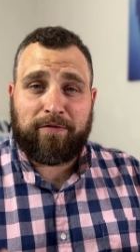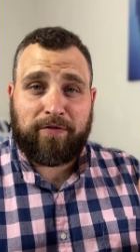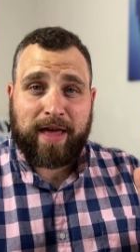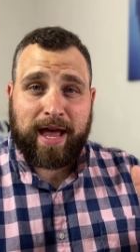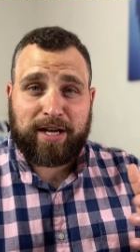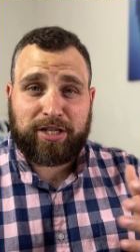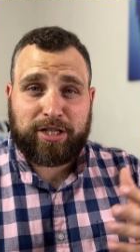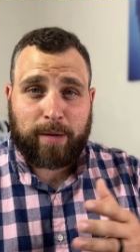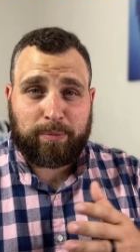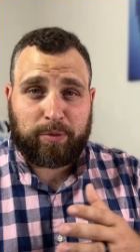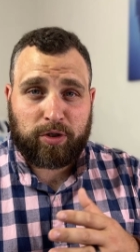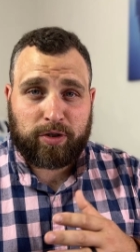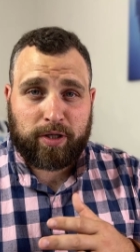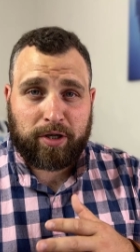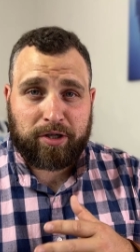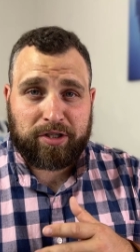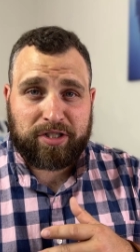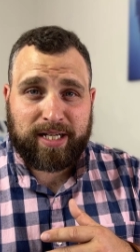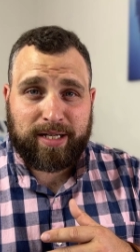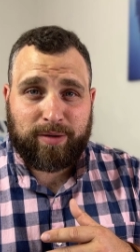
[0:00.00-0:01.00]
that Chapter
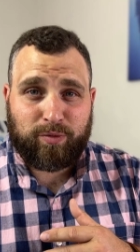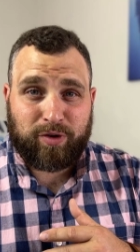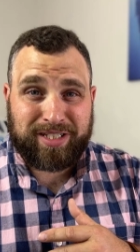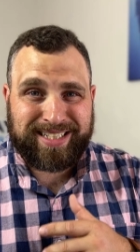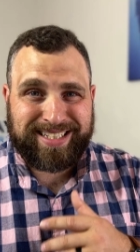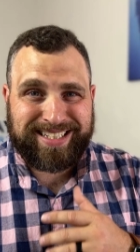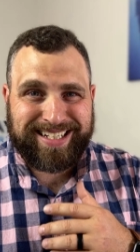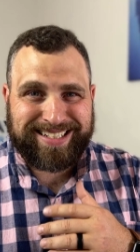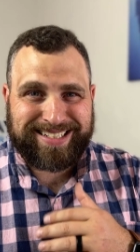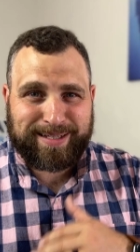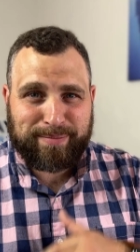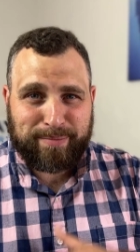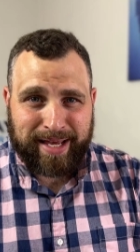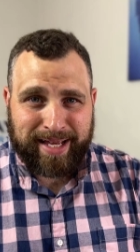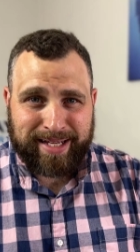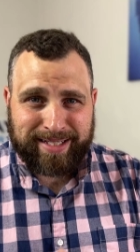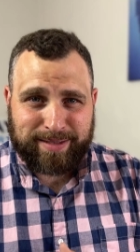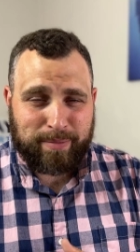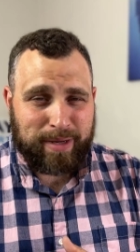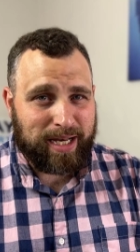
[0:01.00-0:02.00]
13 was
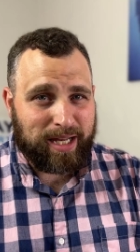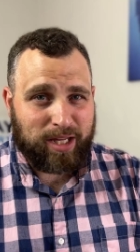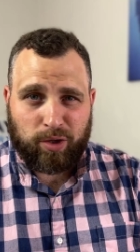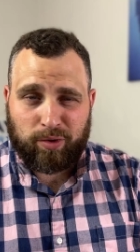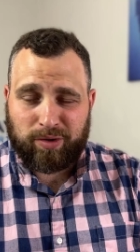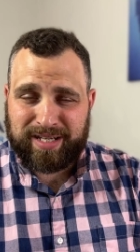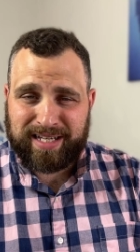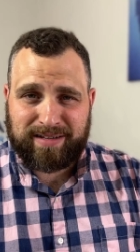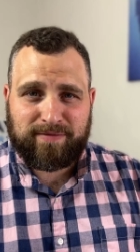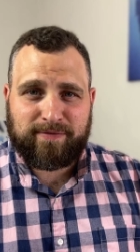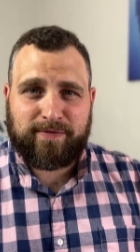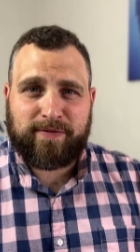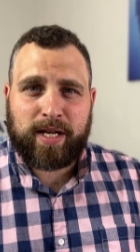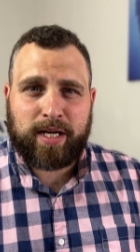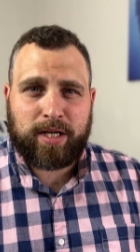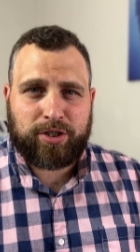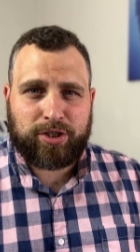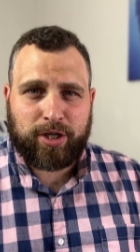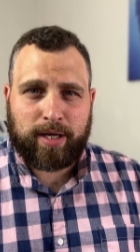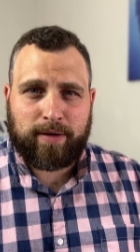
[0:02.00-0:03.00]
dismissed, meaning you didn't
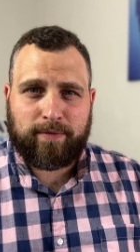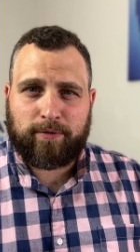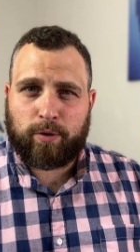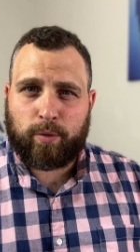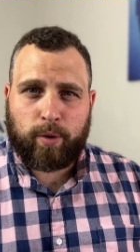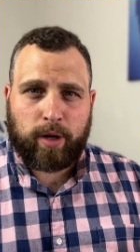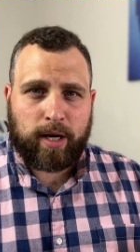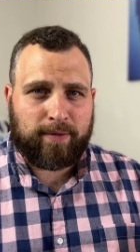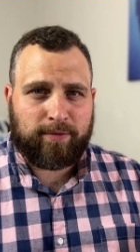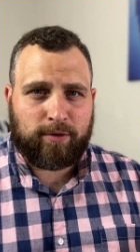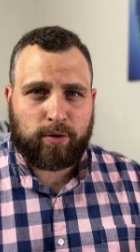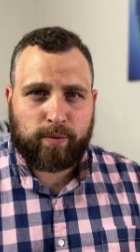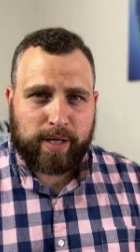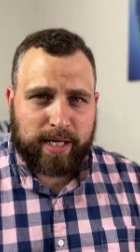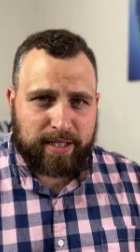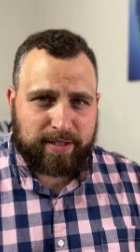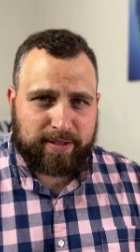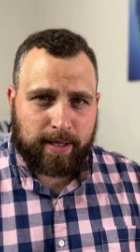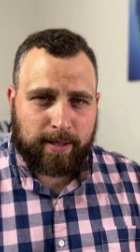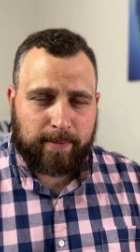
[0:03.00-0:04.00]
finish it for whatever
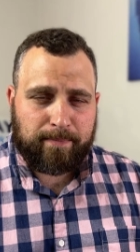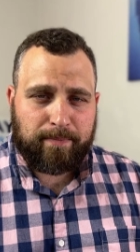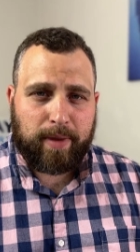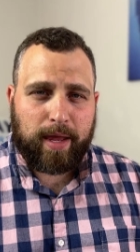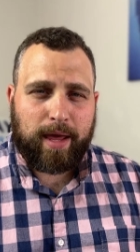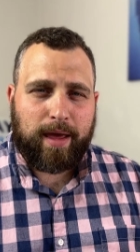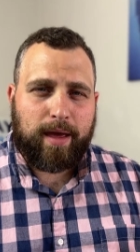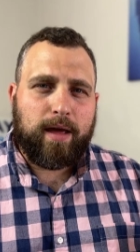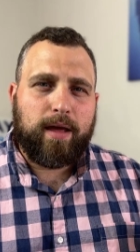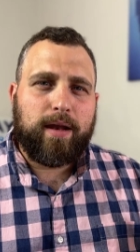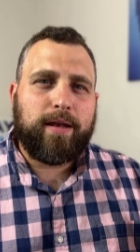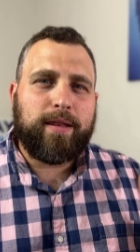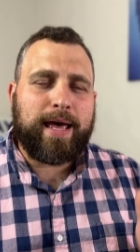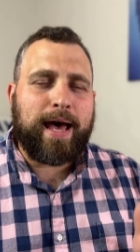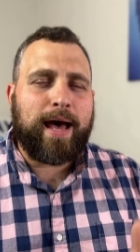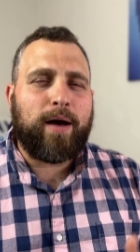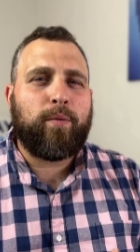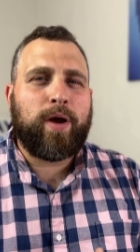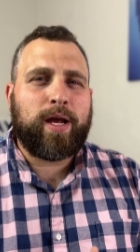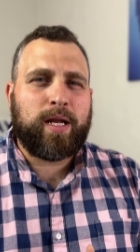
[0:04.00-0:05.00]
reason,
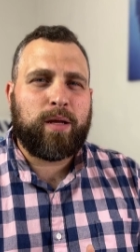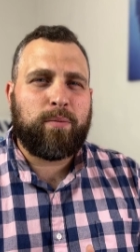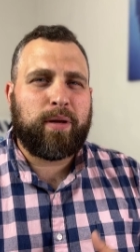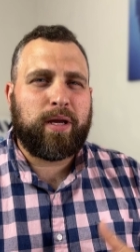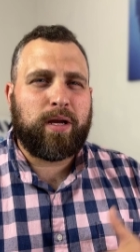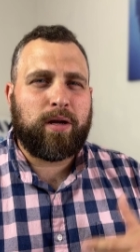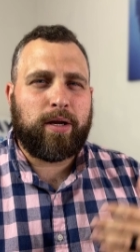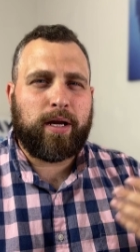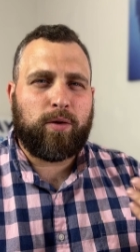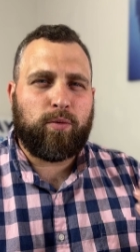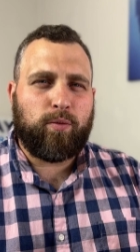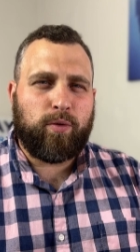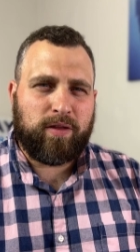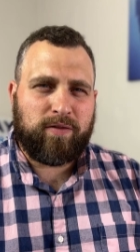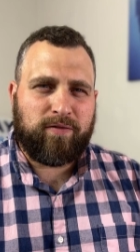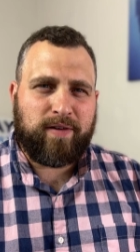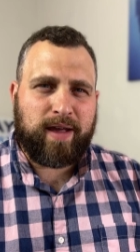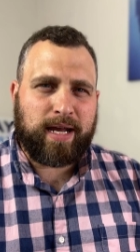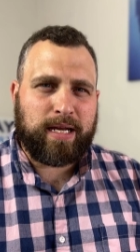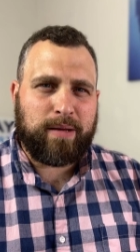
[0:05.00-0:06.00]
that waiting period with
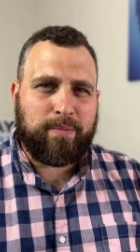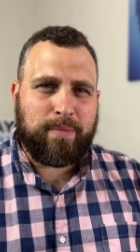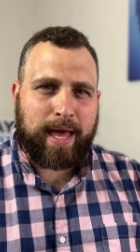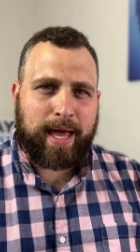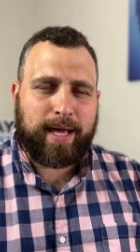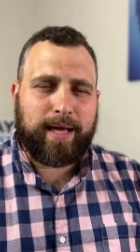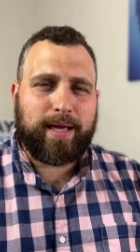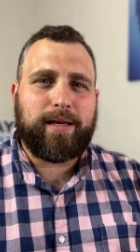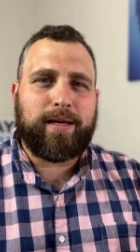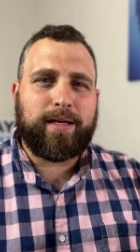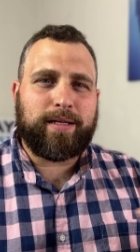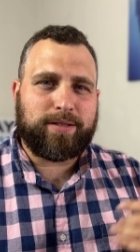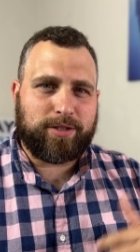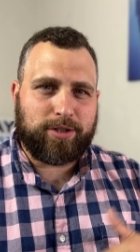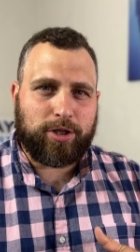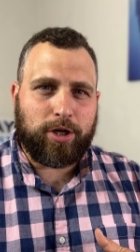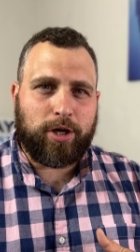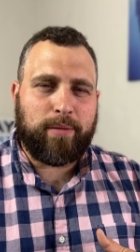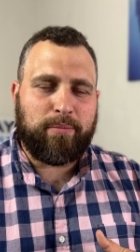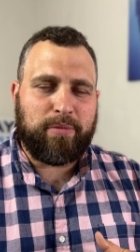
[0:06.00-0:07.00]
Fannie Mae is
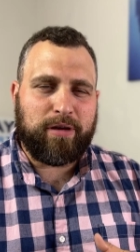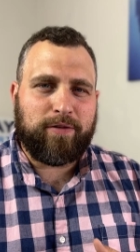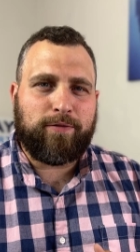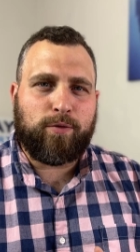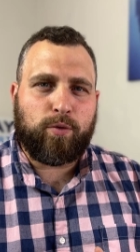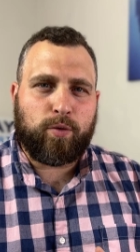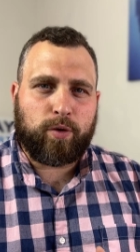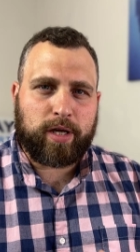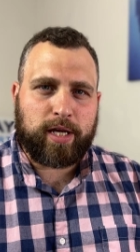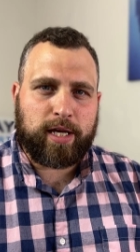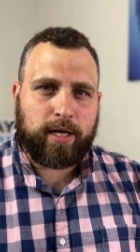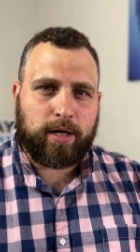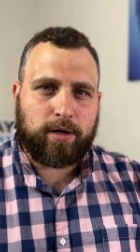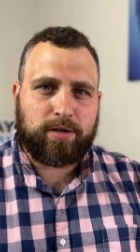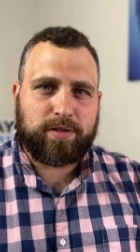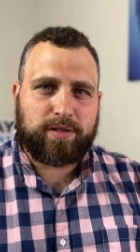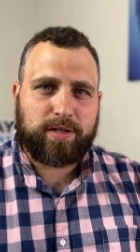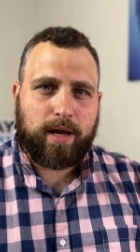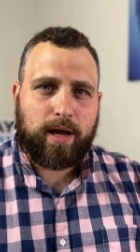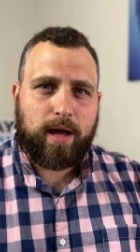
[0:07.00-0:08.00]
going to be four
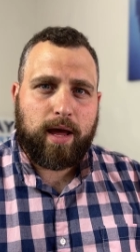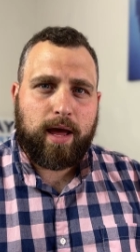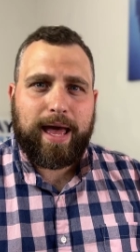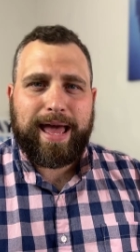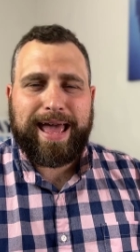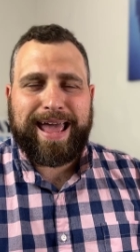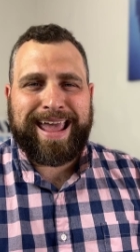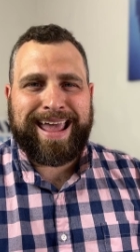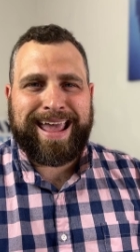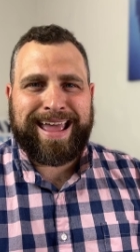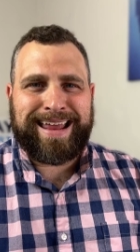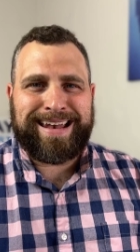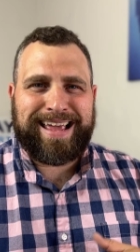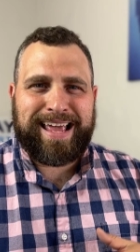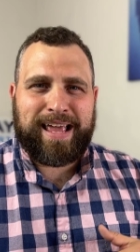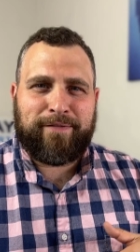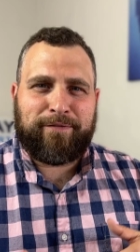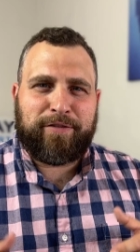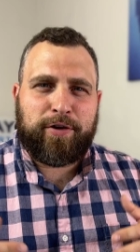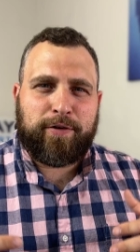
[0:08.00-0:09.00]
years. And
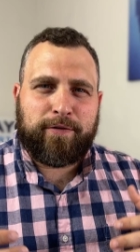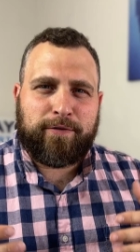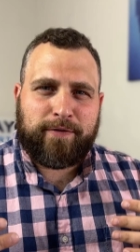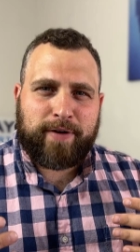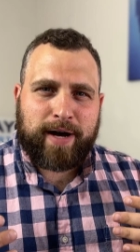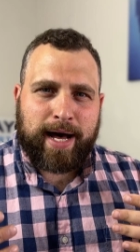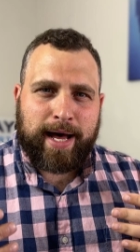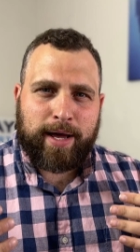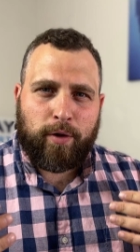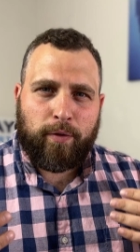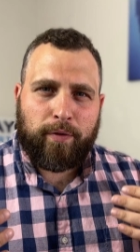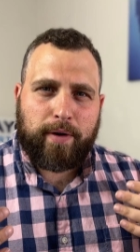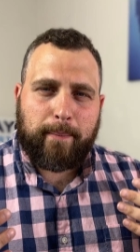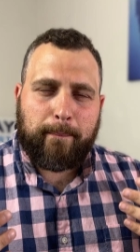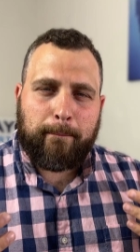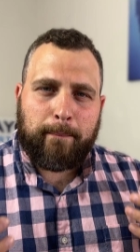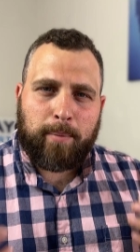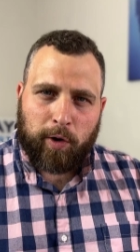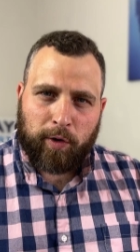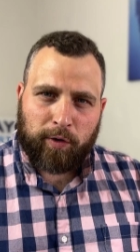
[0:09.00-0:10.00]
if you filed
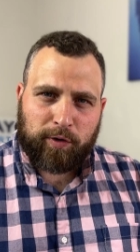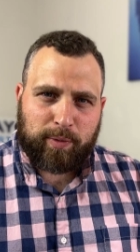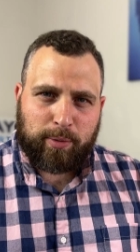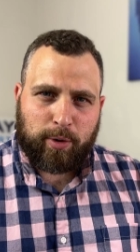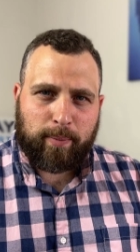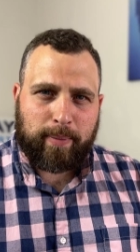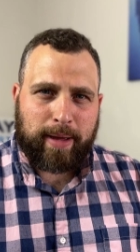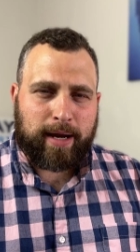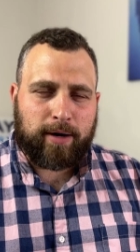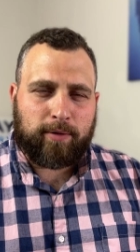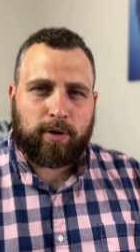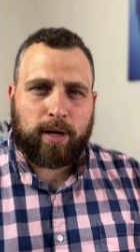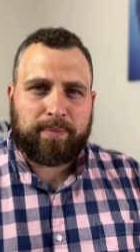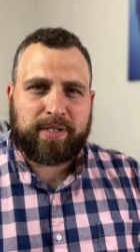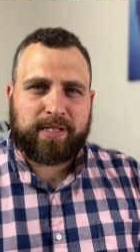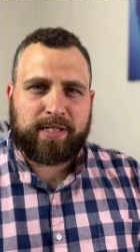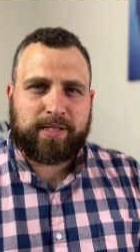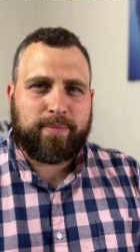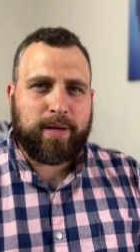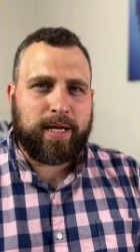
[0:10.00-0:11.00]
multiple
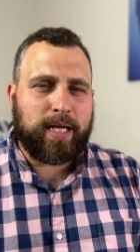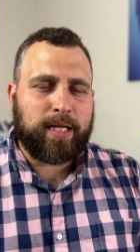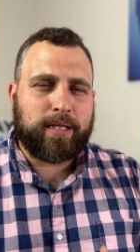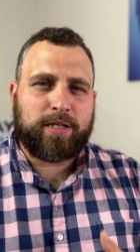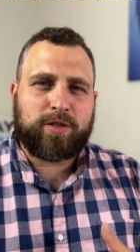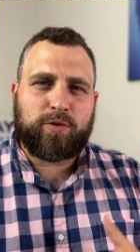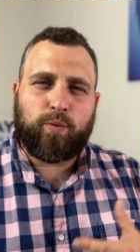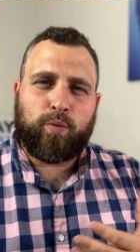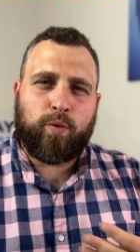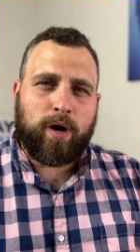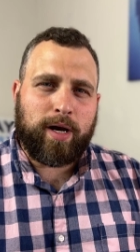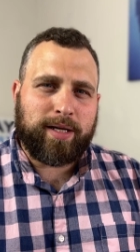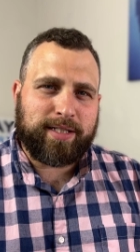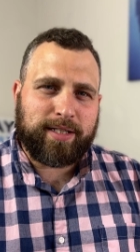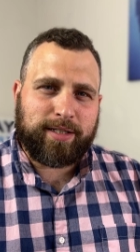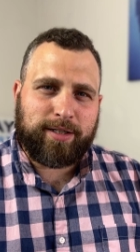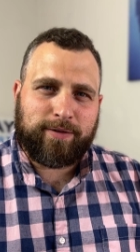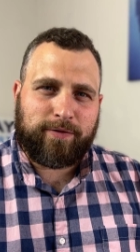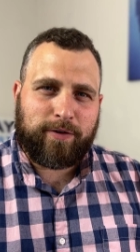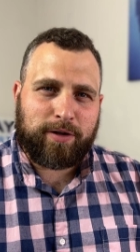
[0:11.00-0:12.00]
bankruptcies, meaning this wasn't
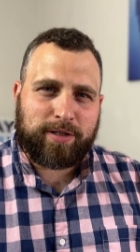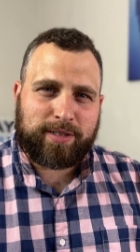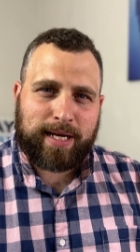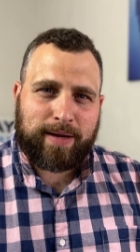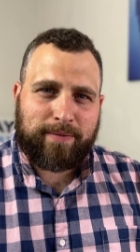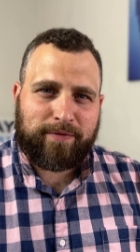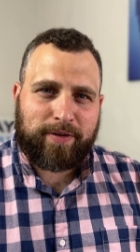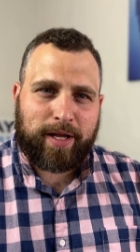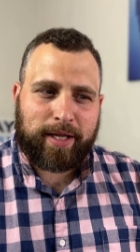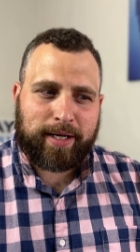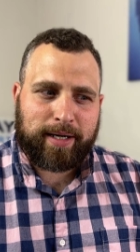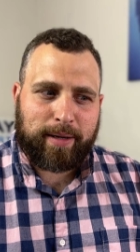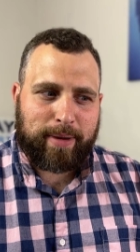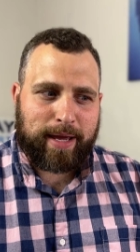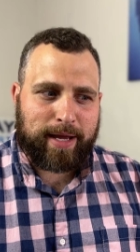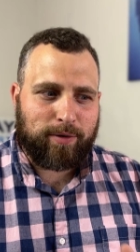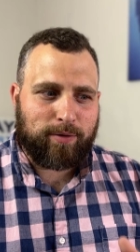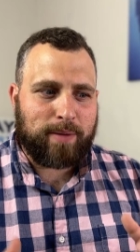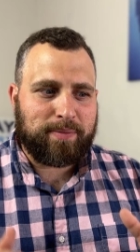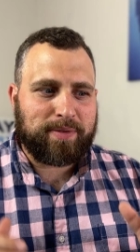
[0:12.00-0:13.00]
your first time filing a
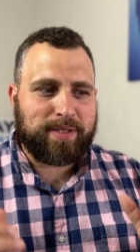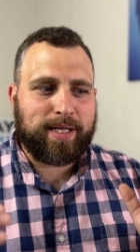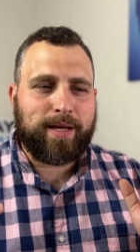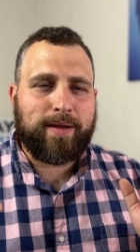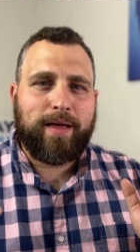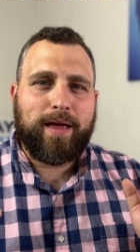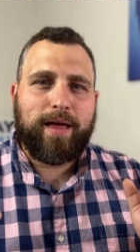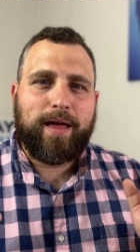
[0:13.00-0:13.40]
bankruptcy,